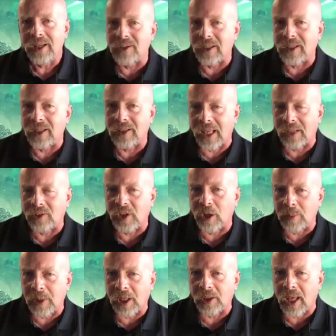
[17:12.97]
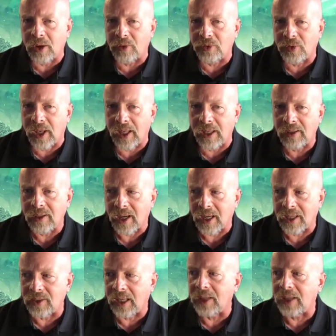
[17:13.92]
that's going to be a lot of fun. I
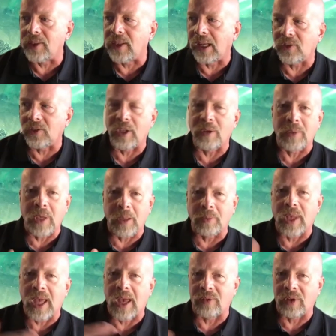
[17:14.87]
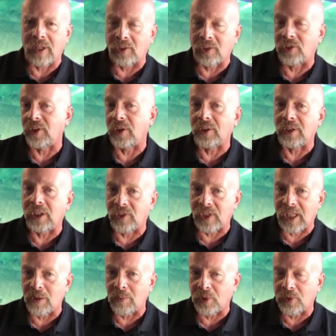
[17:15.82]
think things that people haven't necessarily
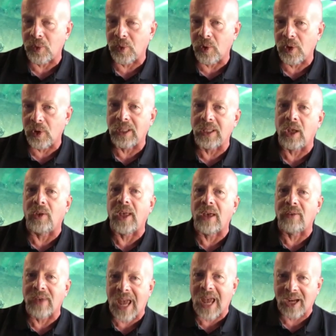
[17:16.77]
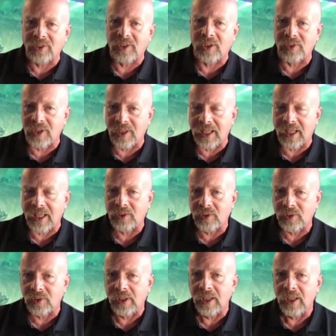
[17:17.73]
seen before, and they'll have access to this